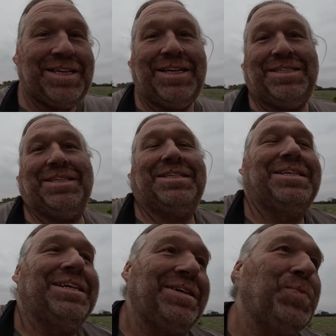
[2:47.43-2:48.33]
tested,
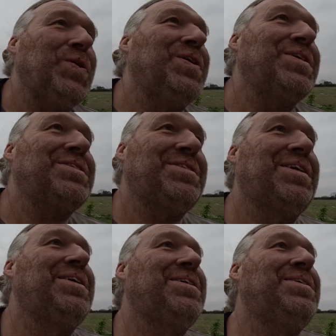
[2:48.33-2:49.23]
and it
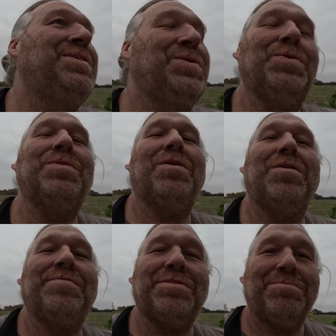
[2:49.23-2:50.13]
works.
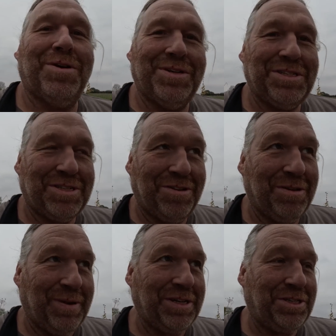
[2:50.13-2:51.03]
Although I've done mine in
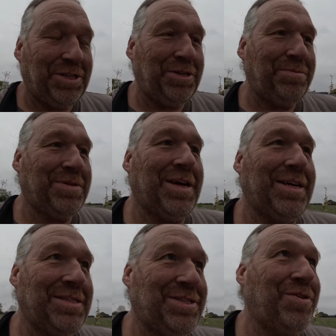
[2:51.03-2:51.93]
slightly bigger tubes
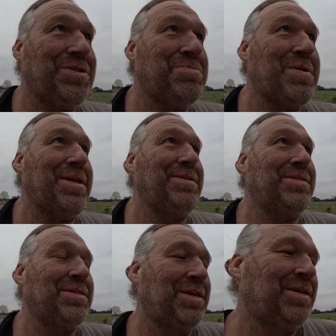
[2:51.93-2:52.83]
and tighter
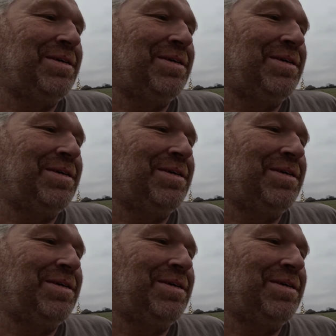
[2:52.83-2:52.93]
bends.